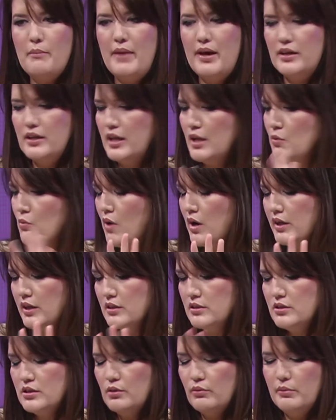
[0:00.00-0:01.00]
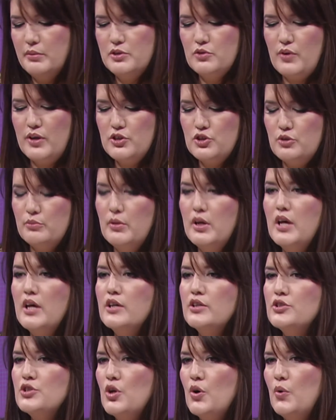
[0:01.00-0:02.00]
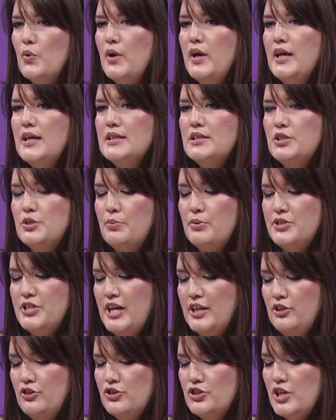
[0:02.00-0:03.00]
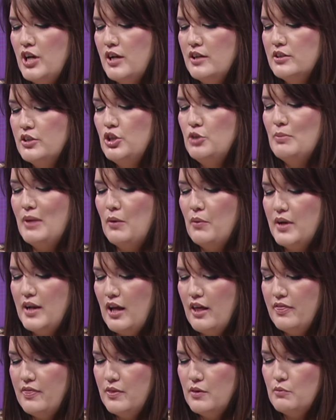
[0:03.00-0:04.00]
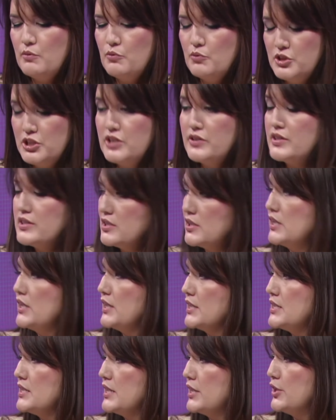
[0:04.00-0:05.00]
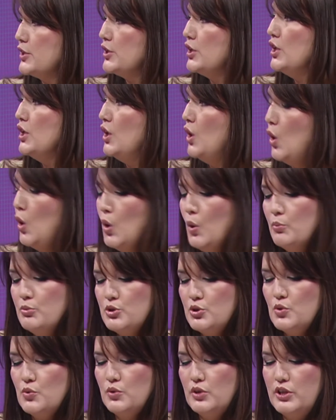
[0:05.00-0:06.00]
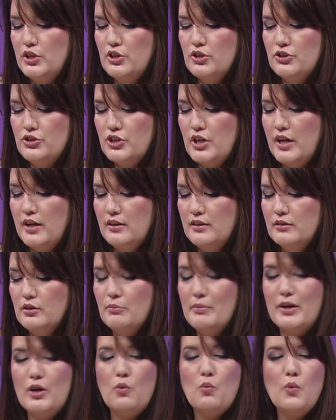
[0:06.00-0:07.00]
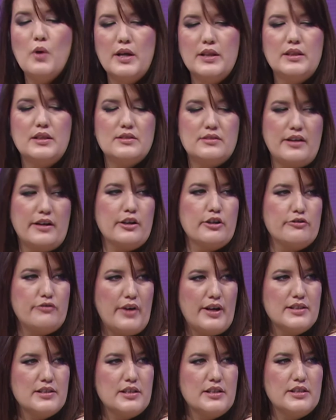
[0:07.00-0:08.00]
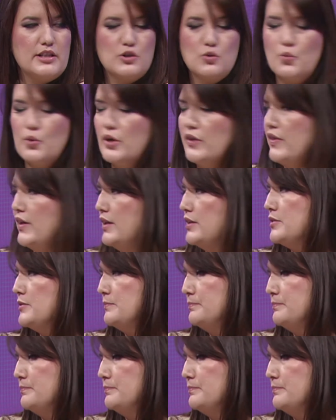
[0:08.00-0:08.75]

Men can walk into the women's restroom. So to protect your child, you might want to seriously consider homeschooling your child. No matter what the sacrifice is, it's worth it.